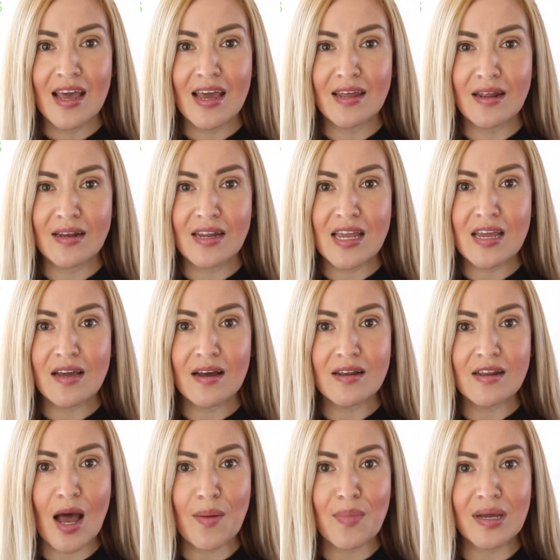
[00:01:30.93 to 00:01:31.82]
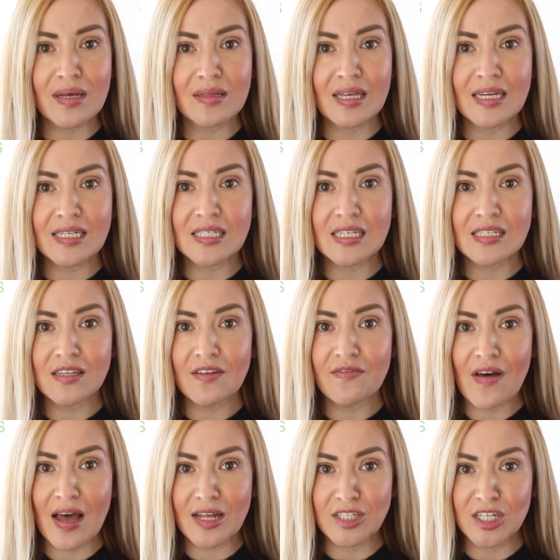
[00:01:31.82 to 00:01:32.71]
in an economically
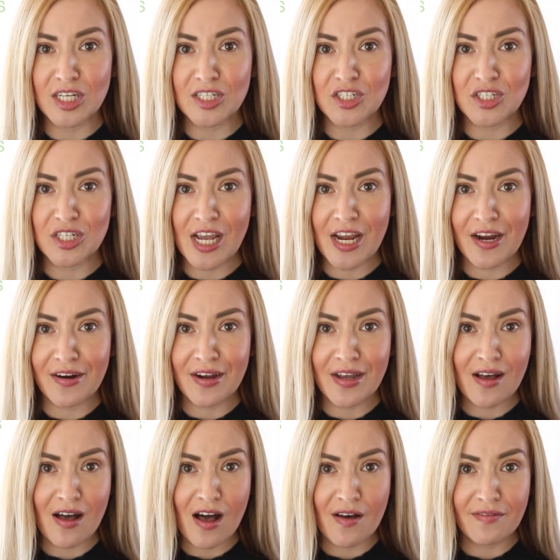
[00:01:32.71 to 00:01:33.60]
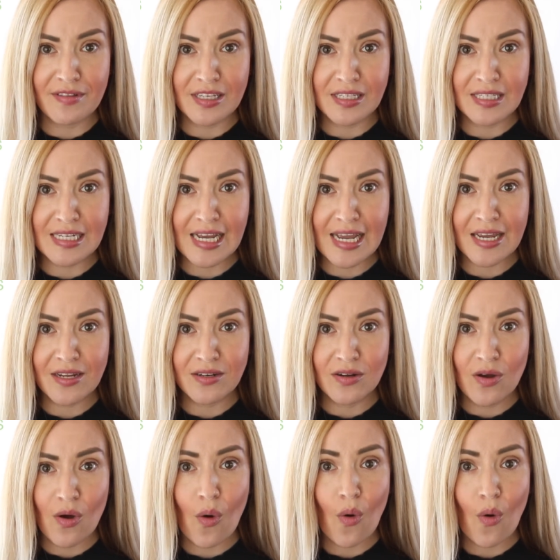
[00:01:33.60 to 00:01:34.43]
disadvantaged area of the state